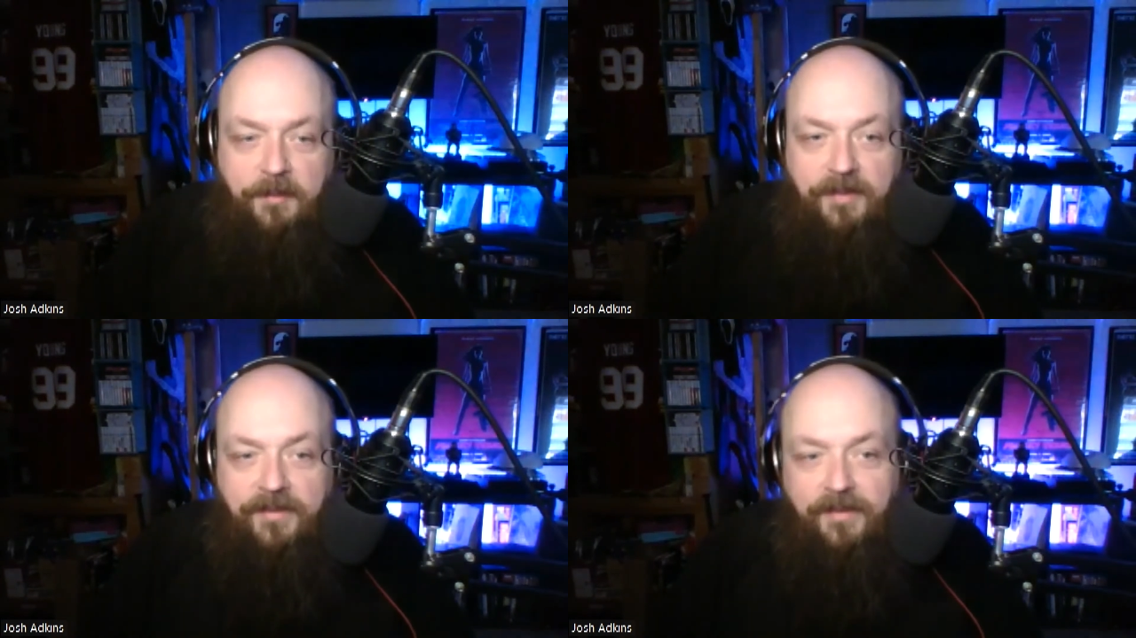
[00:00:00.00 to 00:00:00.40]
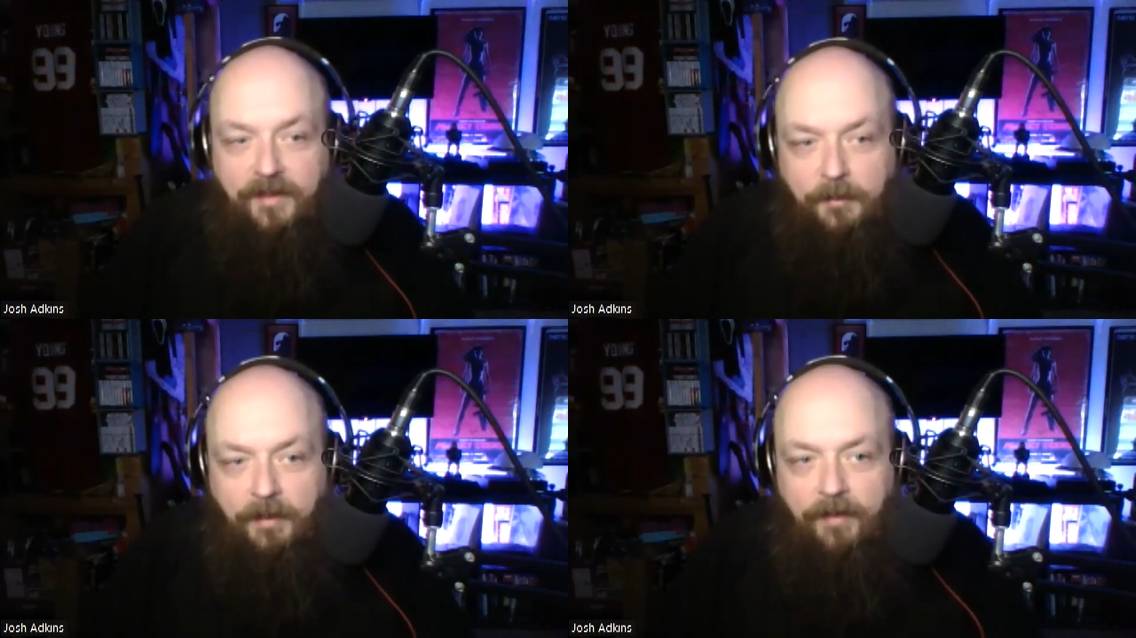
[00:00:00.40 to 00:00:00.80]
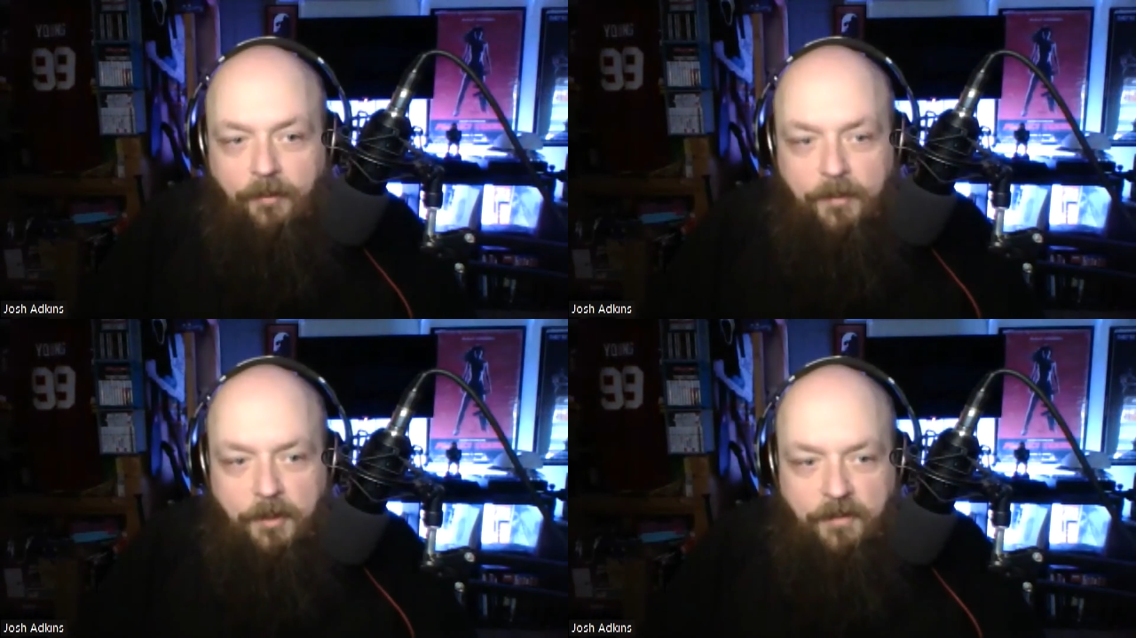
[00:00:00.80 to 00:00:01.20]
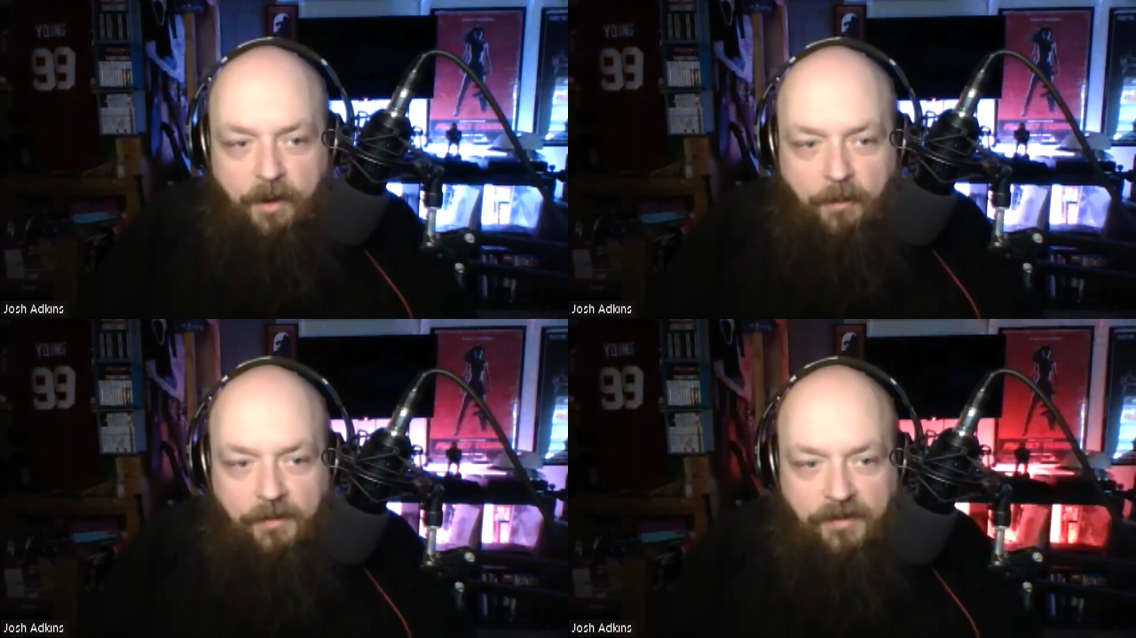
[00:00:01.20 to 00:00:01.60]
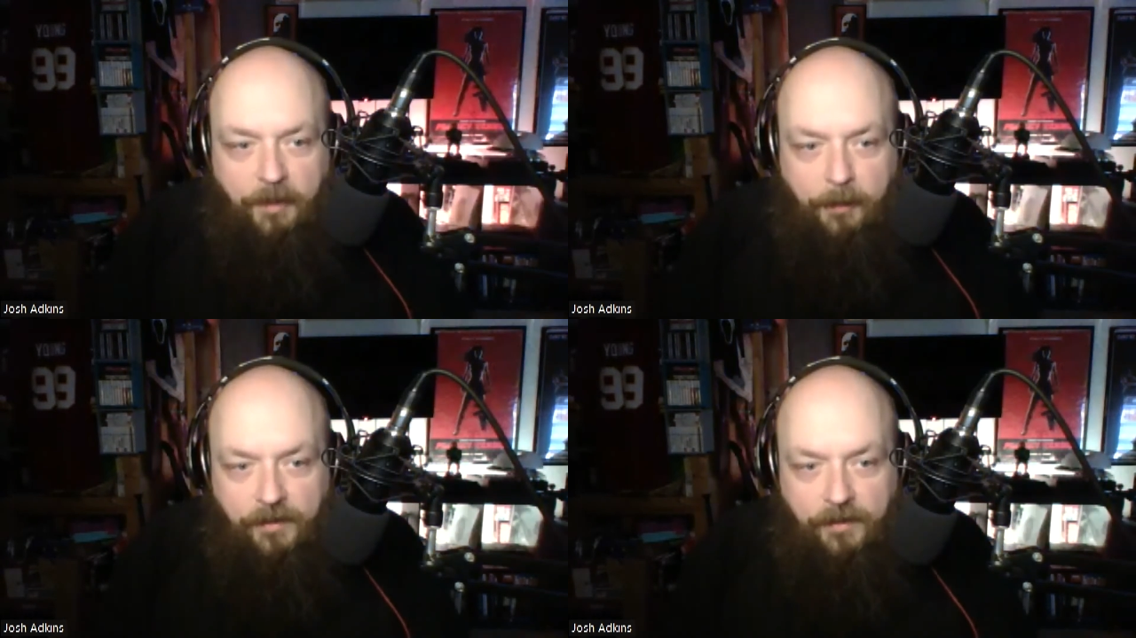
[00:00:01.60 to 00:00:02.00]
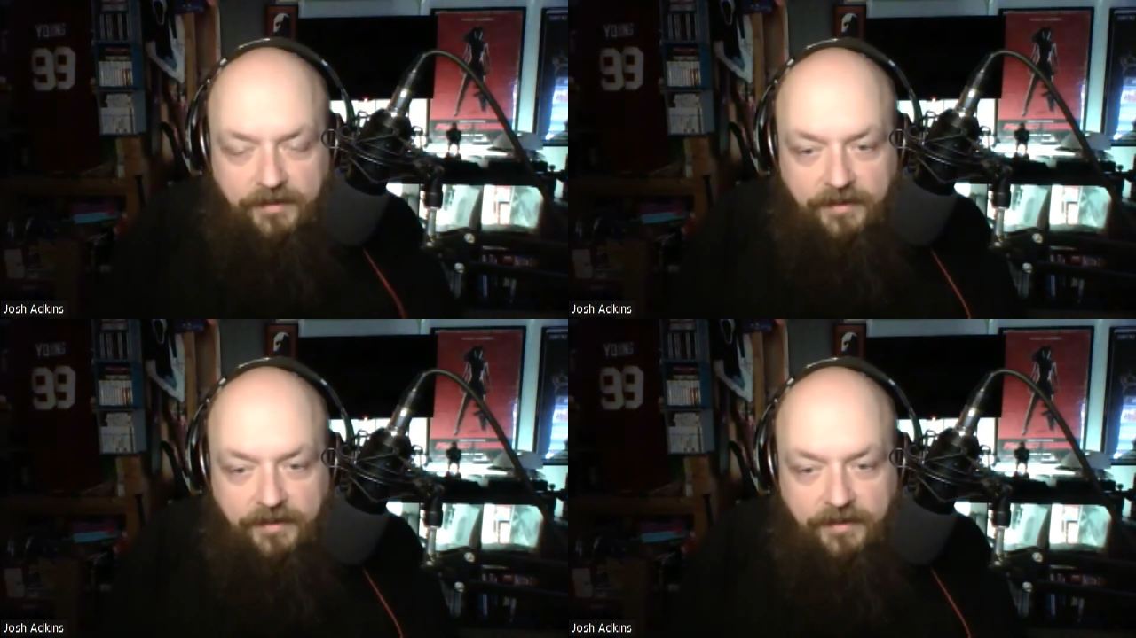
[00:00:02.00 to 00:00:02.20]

But we move onward and upward.